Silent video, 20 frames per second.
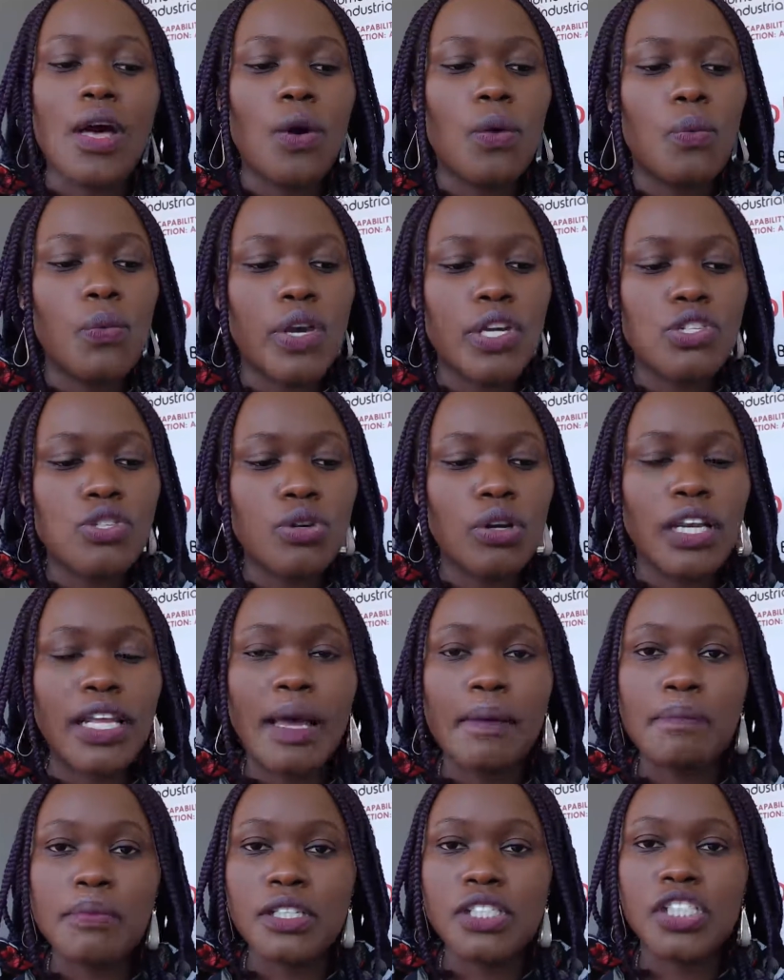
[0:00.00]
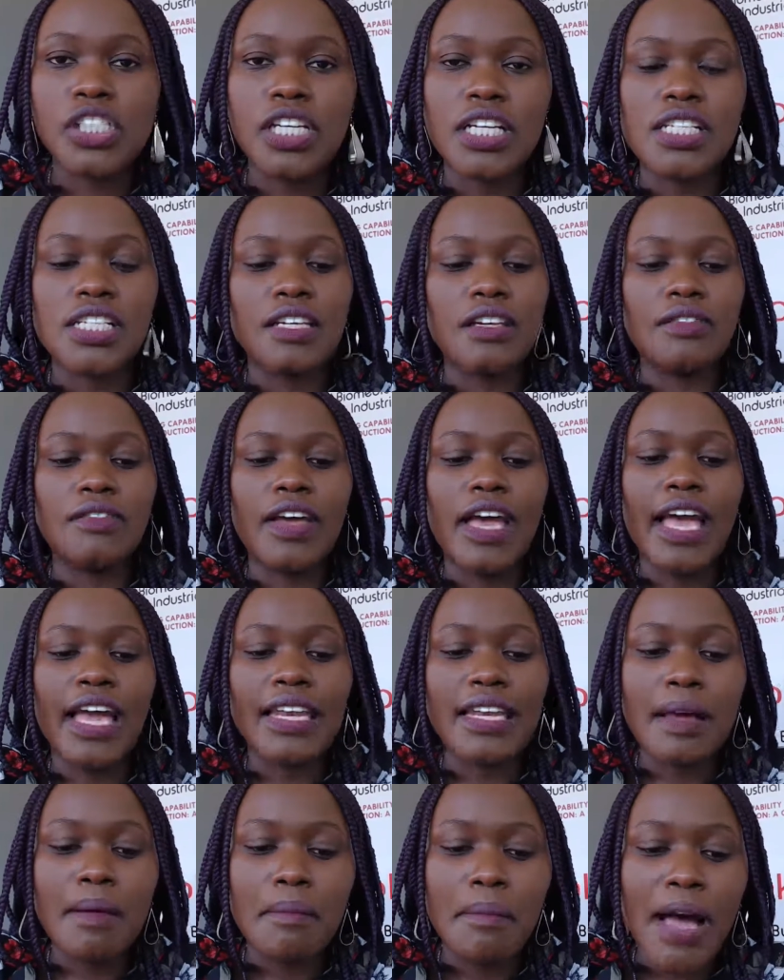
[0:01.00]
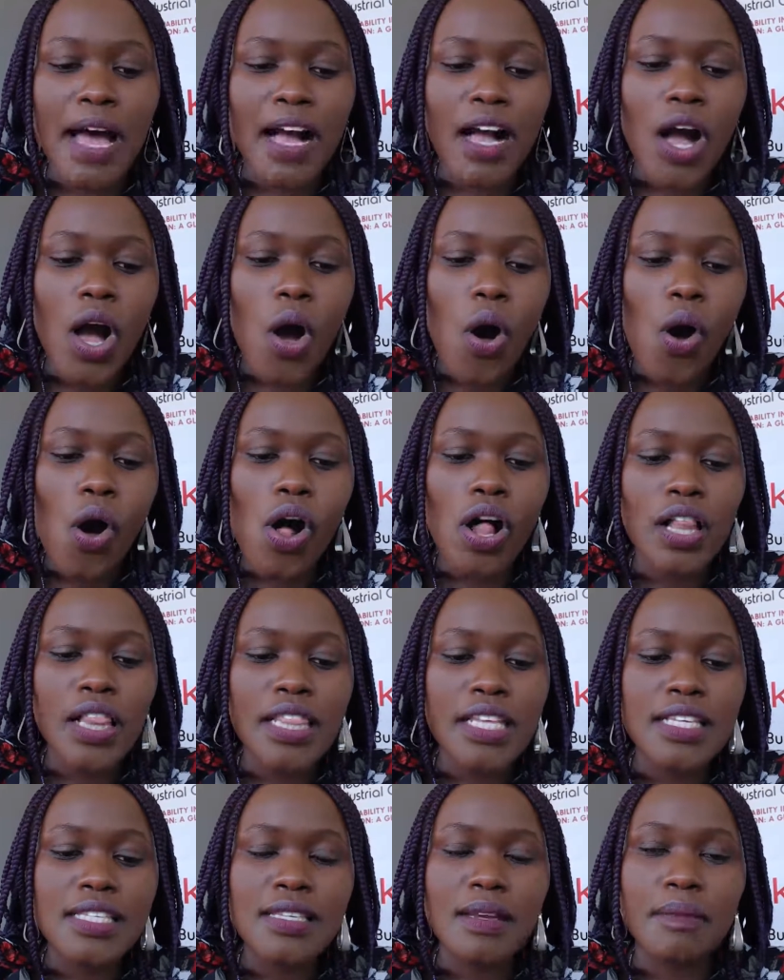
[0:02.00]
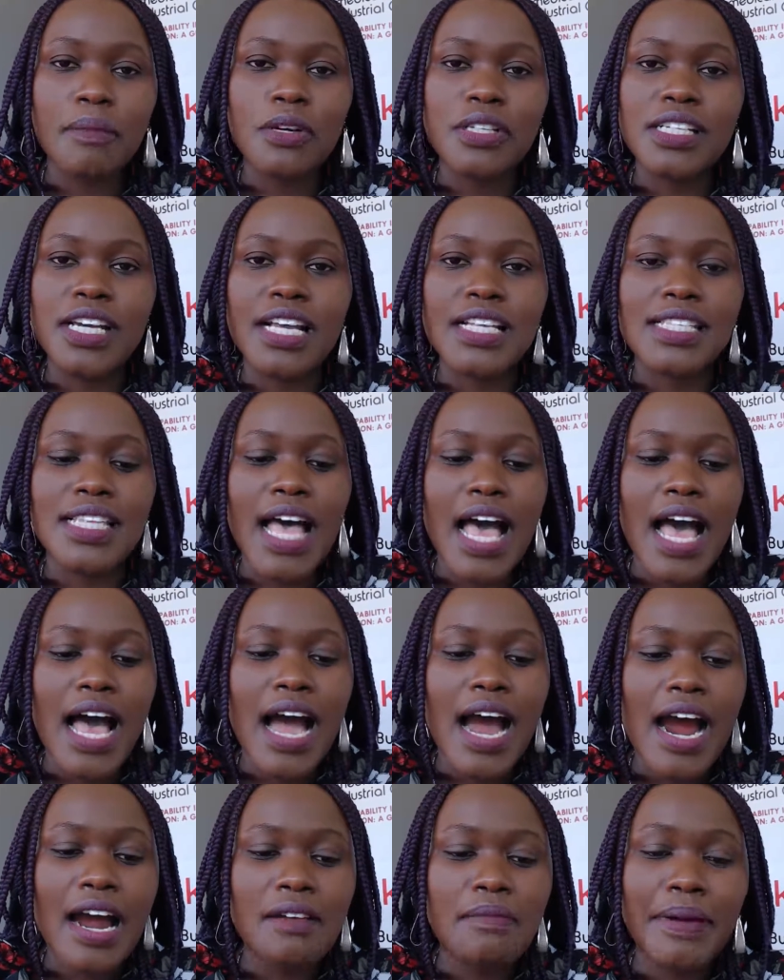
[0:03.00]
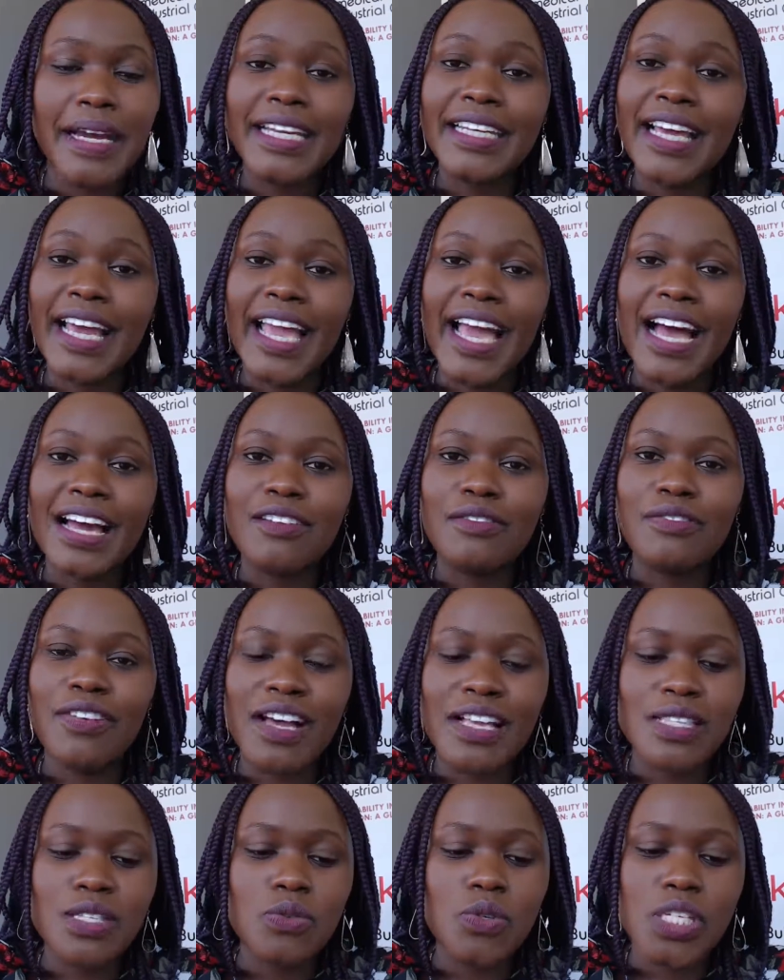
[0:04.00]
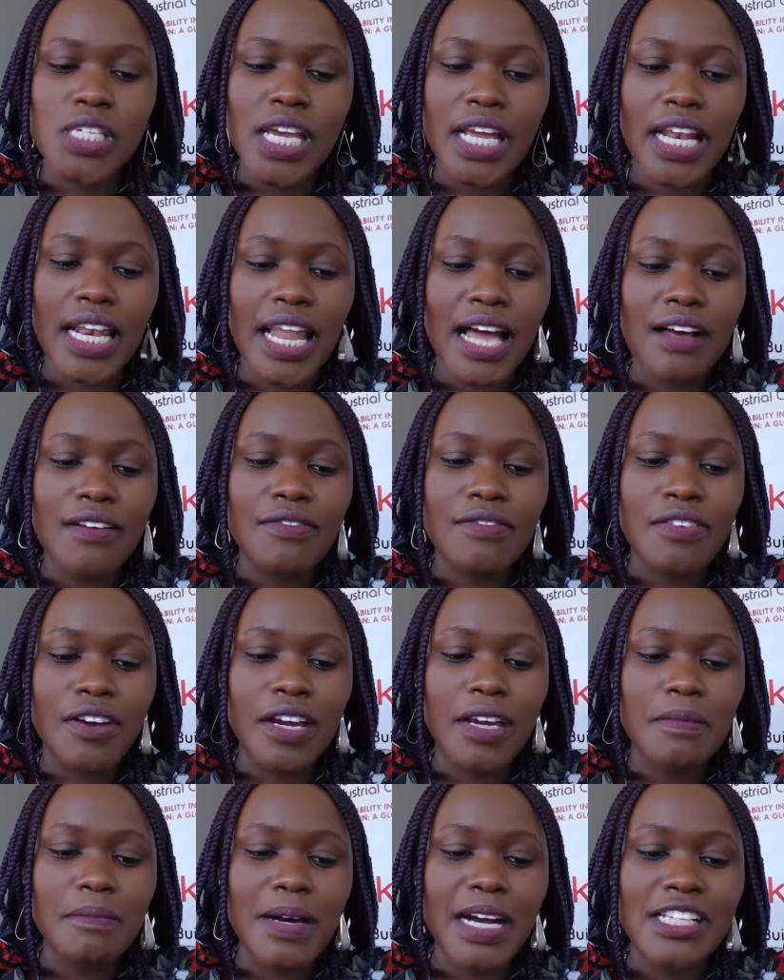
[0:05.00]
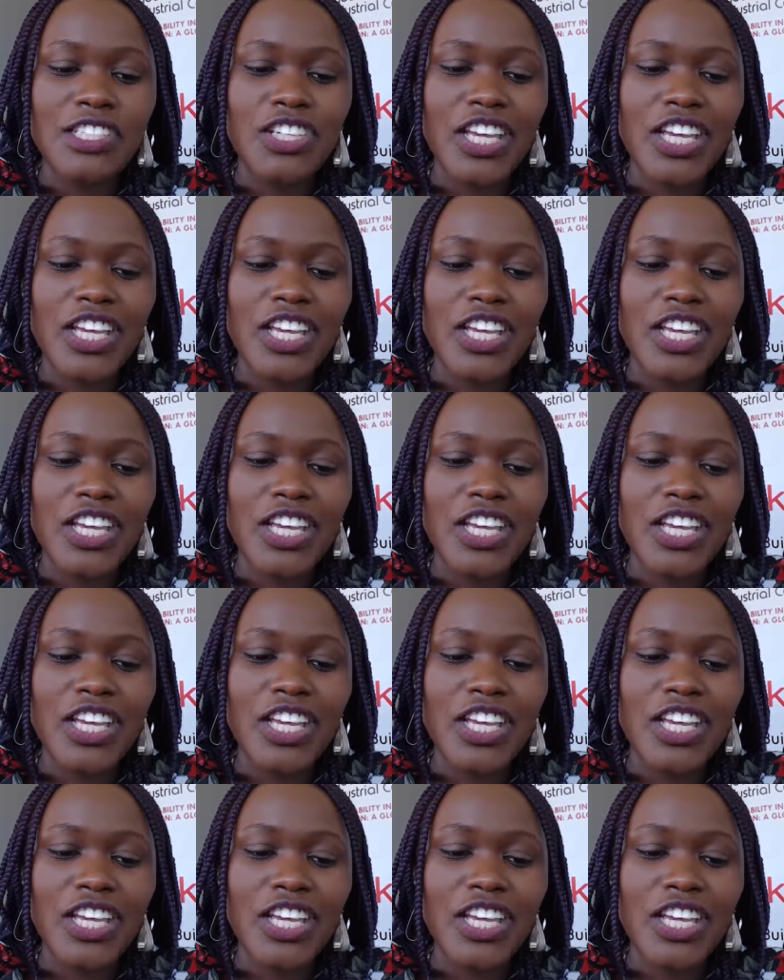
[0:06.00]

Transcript: We are truly appreciative. And among all these supporters are my diehard fans, which I love very much.